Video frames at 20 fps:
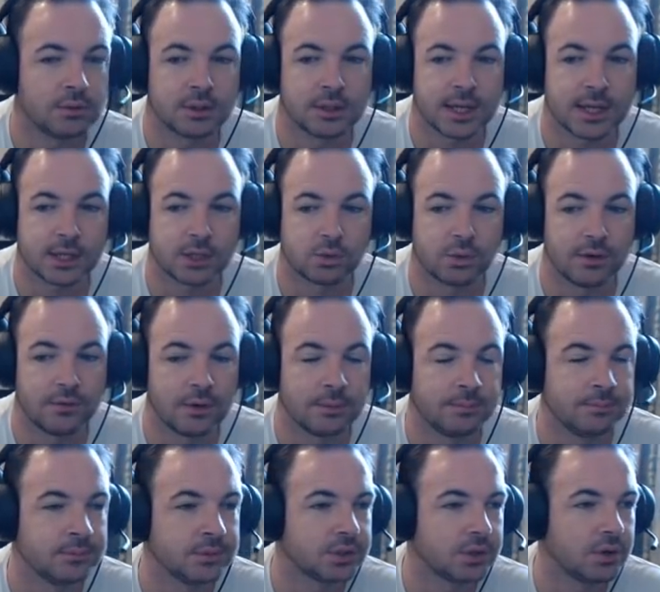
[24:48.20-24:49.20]
gets rid of
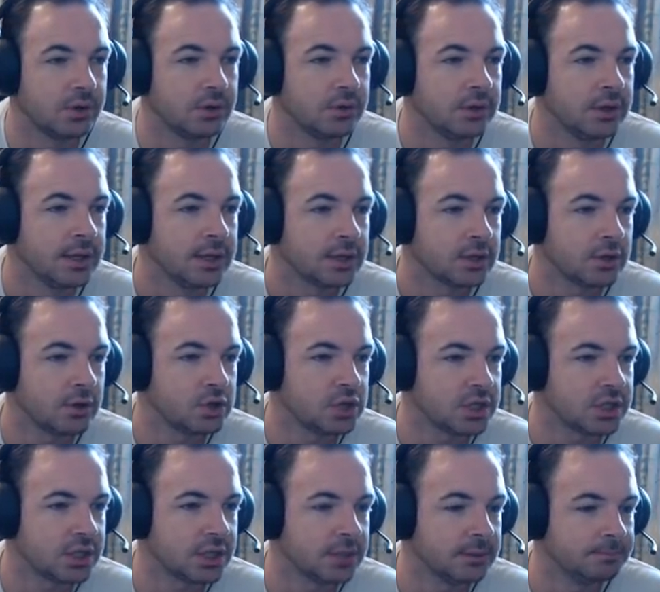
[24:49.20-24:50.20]
him. So go
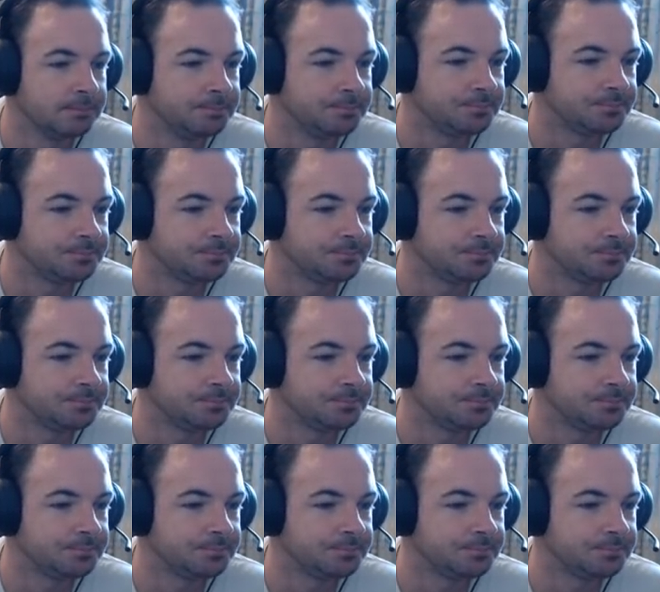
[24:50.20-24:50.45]
Shishkin.